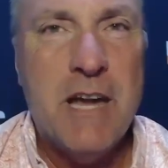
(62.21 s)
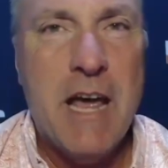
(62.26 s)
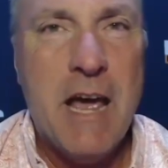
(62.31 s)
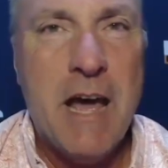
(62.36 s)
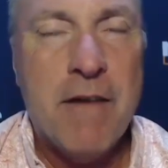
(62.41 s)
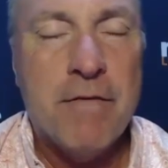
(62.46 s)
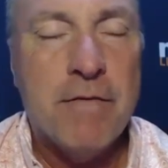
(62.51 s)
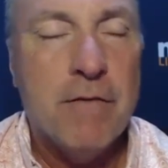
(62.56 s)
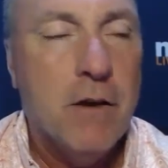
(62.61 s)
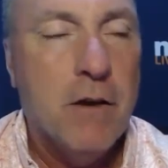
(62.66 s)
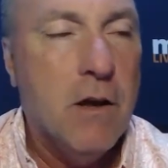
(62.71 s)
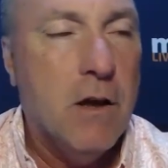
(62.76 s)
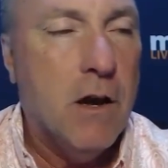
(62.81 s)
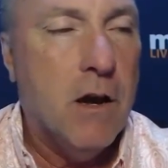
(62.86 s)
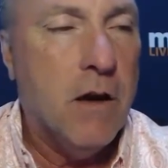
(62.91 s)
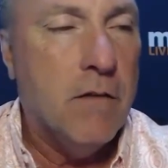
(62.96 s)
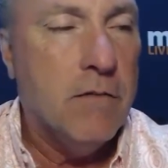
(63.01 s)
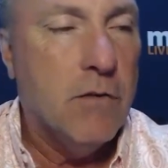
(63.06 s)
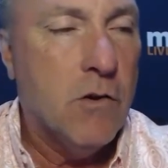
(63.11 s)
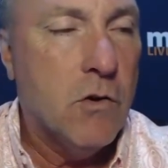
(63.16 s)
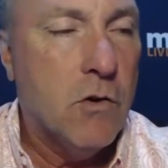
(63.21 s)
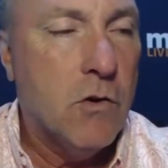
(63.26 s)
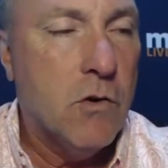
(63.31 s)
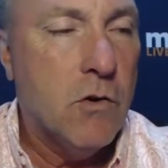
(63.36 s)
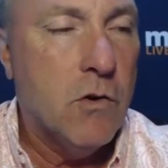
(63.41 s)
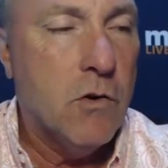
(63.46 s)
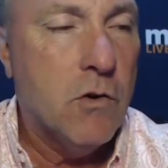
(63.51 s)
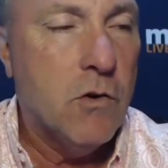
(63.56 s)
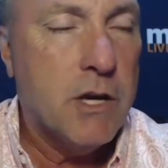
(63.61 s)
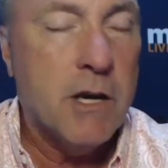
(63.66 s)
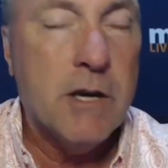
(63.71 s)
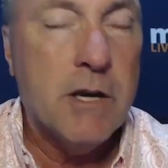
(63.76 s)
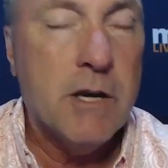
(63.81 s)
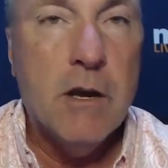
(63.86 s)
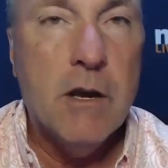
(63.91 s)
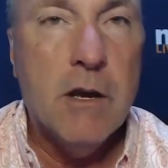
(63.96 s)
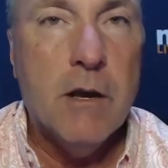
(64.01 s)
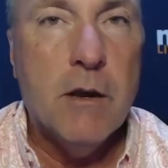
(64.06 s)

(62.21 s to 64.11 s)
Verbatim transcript: half of lower Michigan,